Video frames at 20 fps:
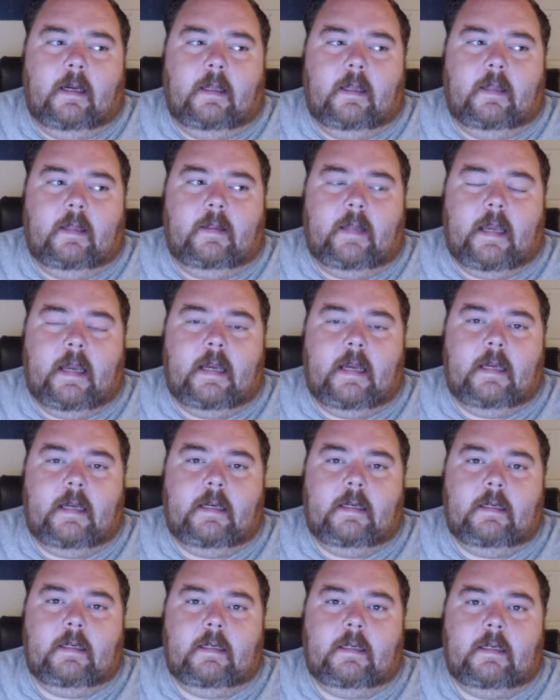
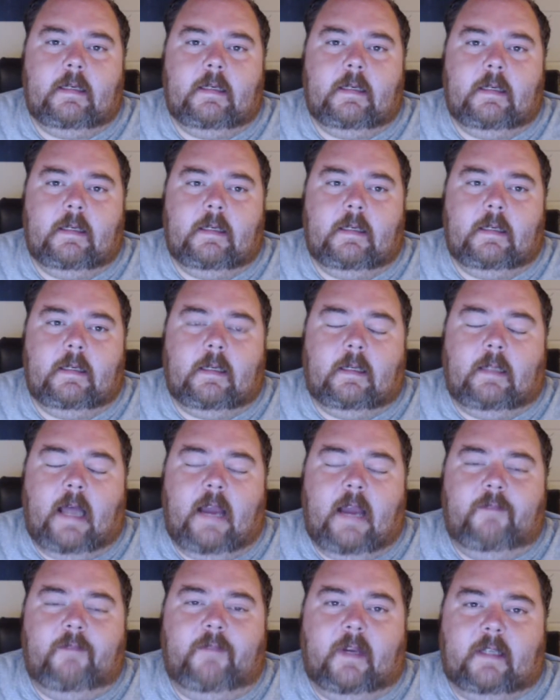than
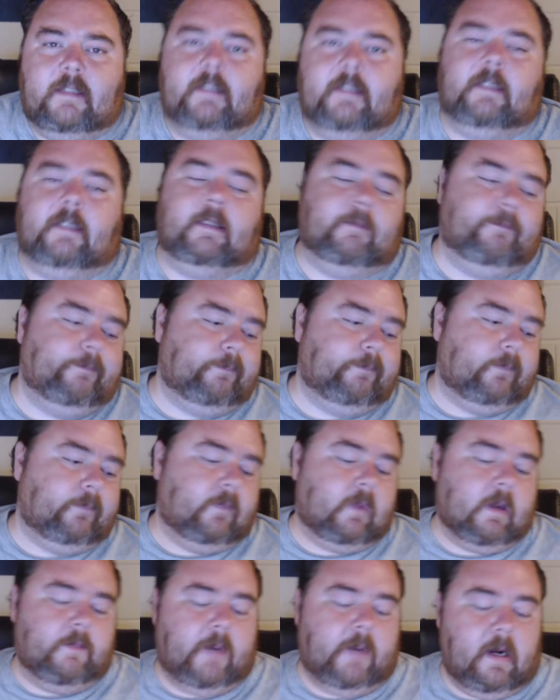Alive Dustin.
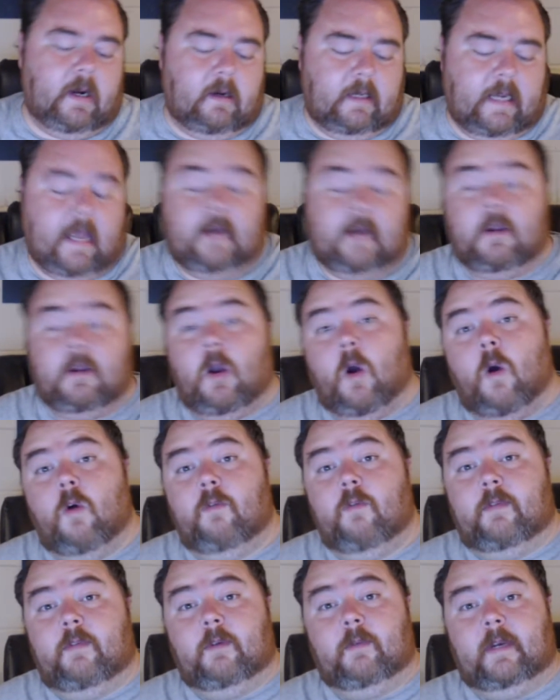Apparently, he had
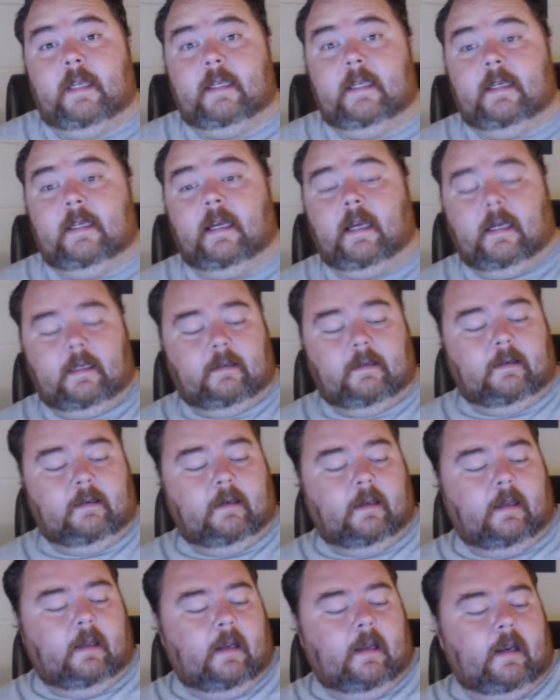COVID when he died,
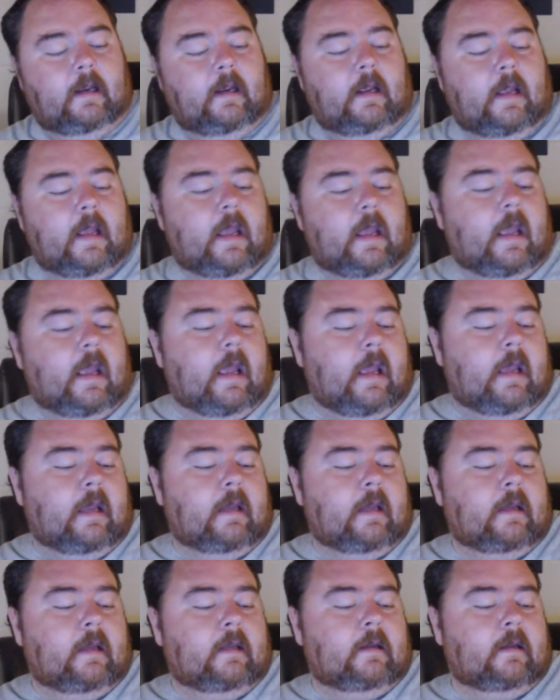
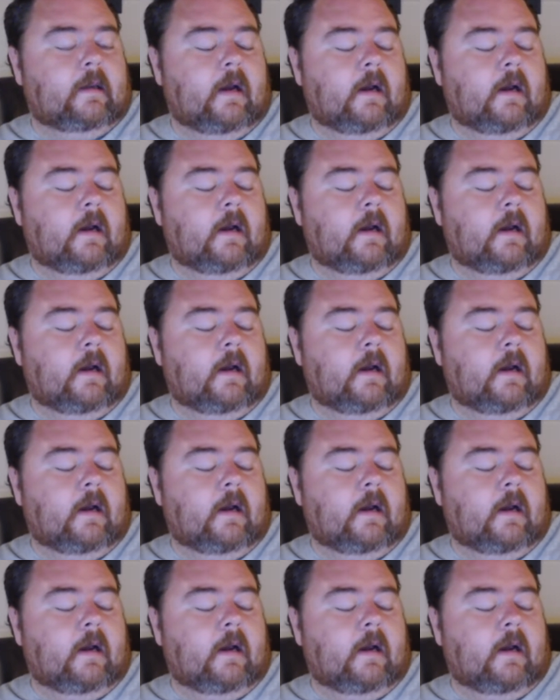and